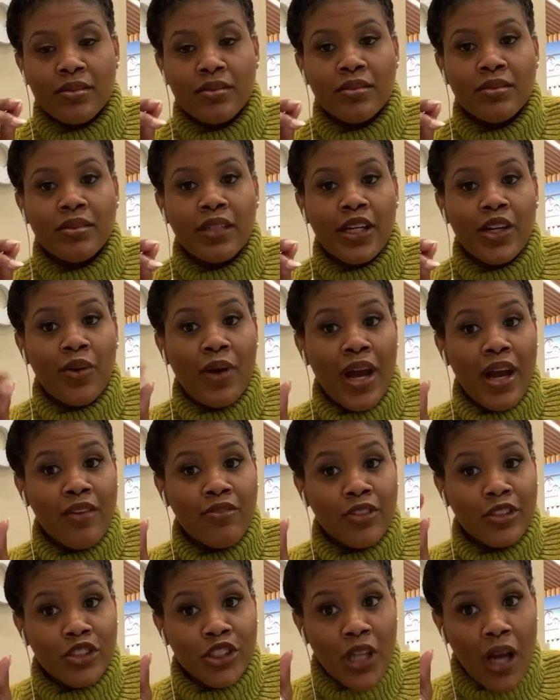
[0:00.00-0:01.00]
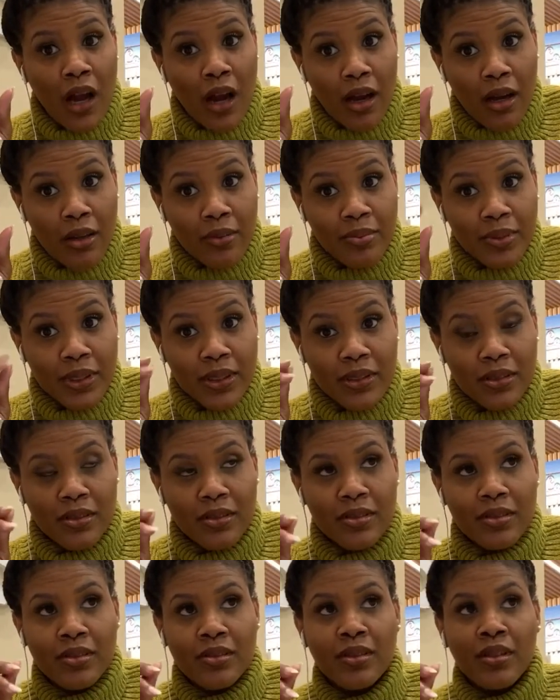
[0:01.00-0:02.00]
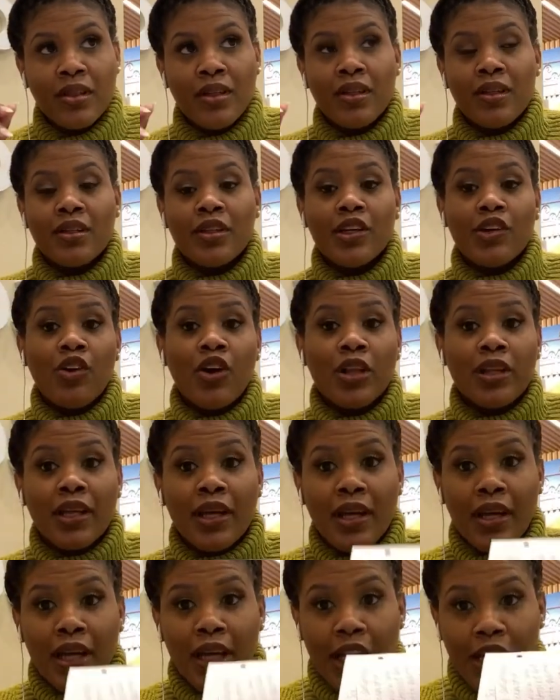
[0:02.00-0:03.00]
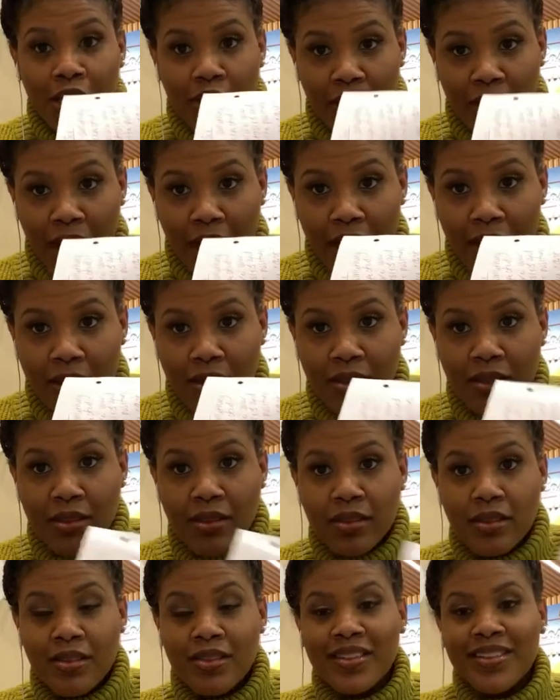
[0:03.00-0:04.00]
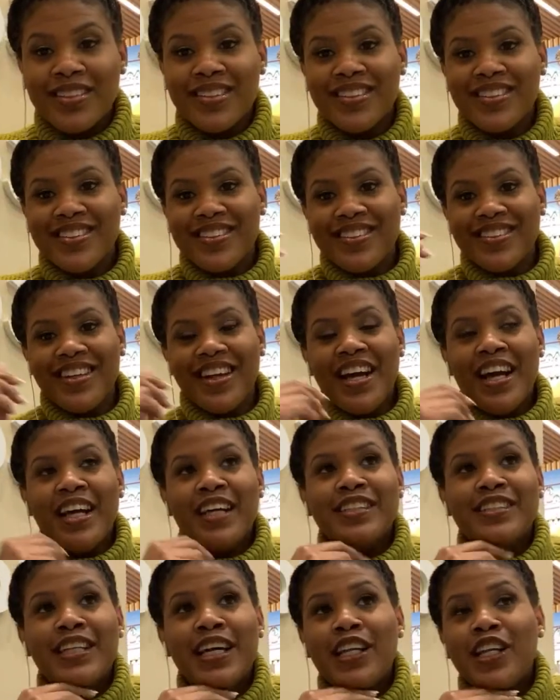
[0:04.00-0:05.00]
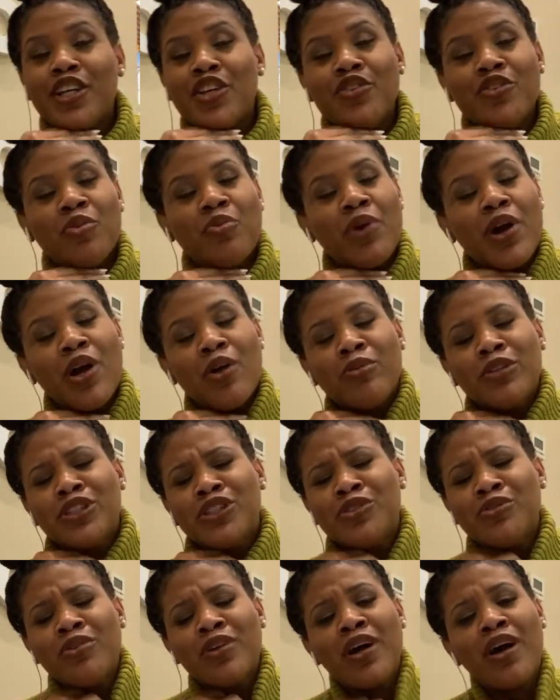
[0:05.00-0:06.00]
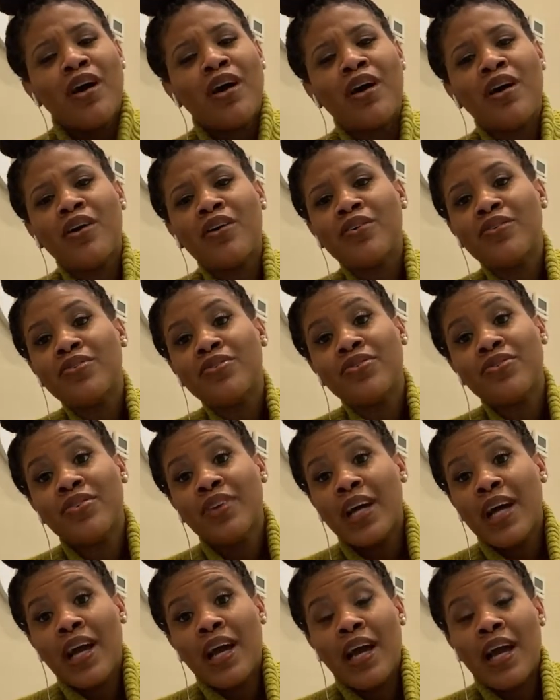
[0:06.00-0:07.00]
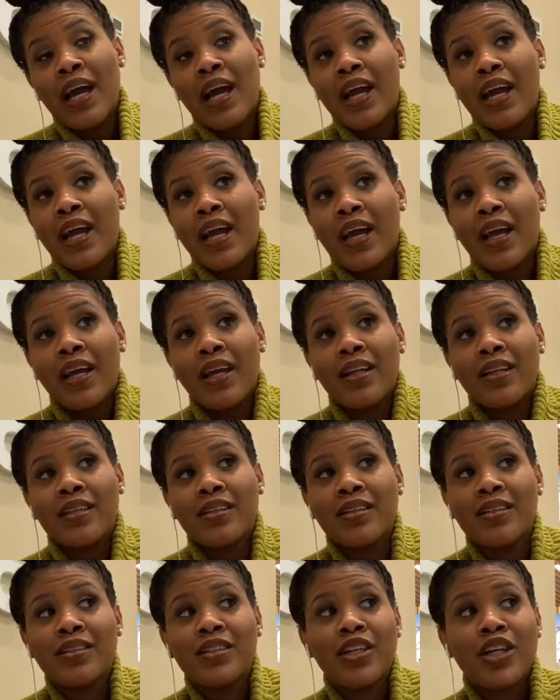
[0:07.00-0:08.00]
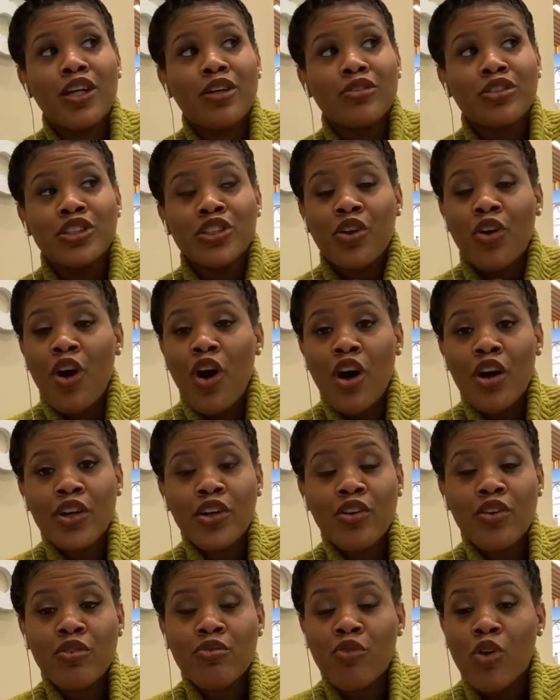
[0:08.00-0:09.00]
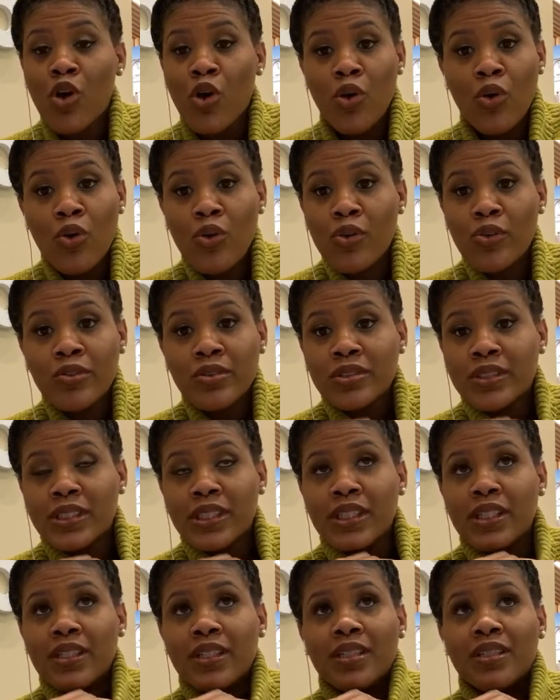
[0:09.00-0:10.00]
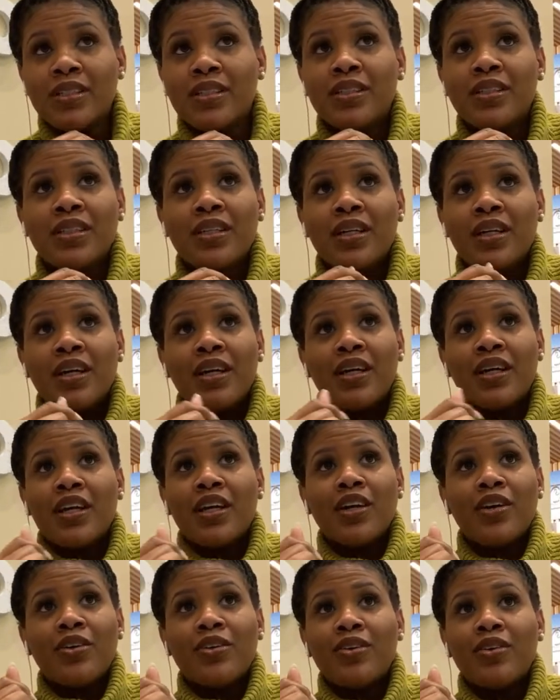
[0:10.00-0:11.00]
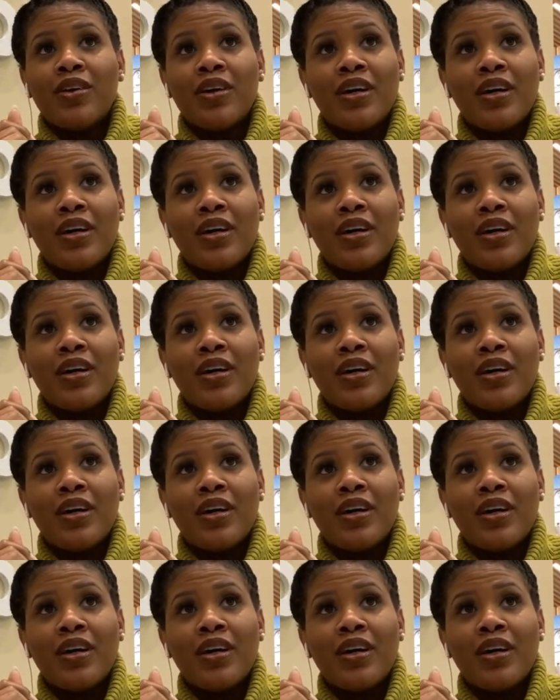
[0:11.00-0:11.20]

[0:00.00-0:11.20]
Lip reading: they don't have real jobs. They're on the internet telling you to wear what you love and, you know, show all your rolls, and, you know,